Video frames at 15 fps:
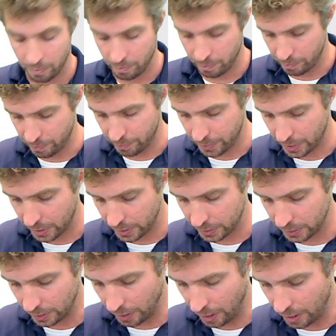
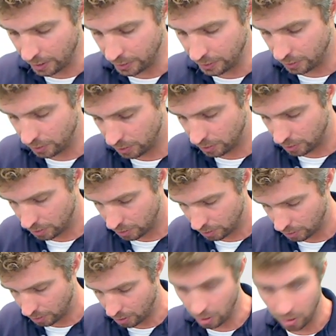minus 8
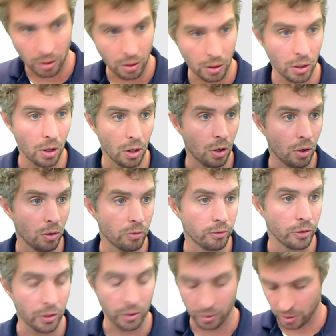all
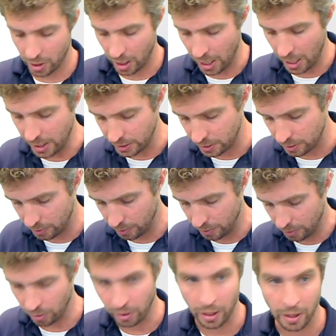over 8.
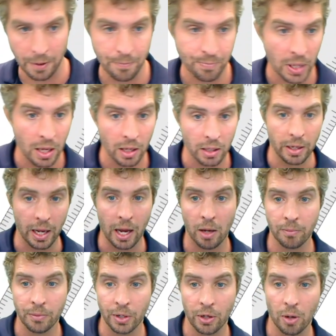Okay, now I'm
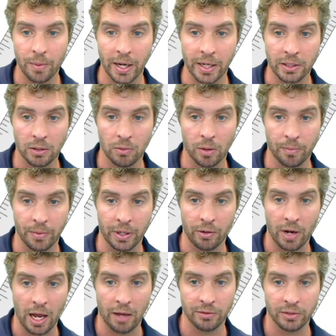going to go back to one of my
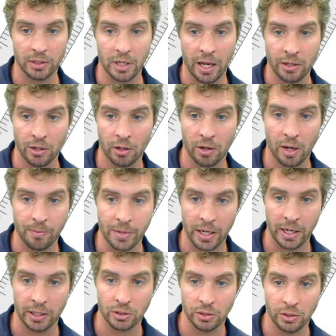graphs, and you know what, I might
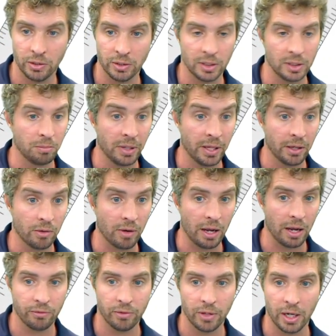actually use this blank
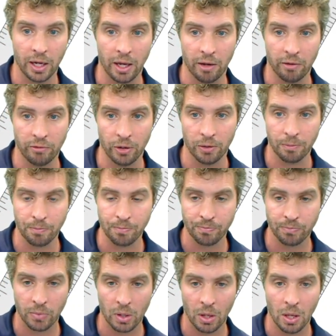graph that I have here.
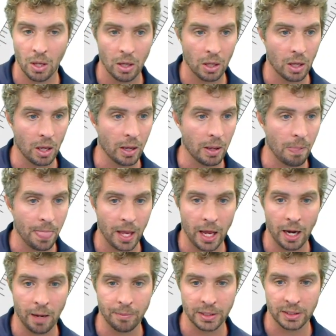Okay, and
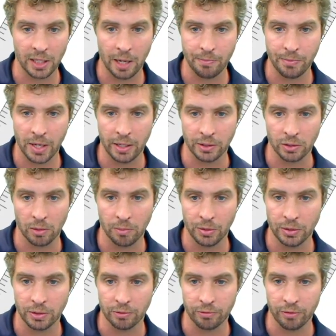I'm going to type that in. So I'm going to
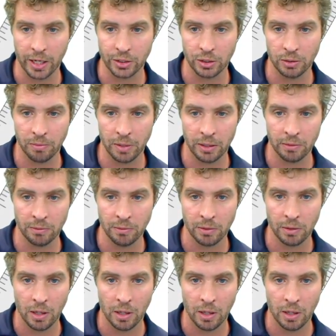use the fraction button,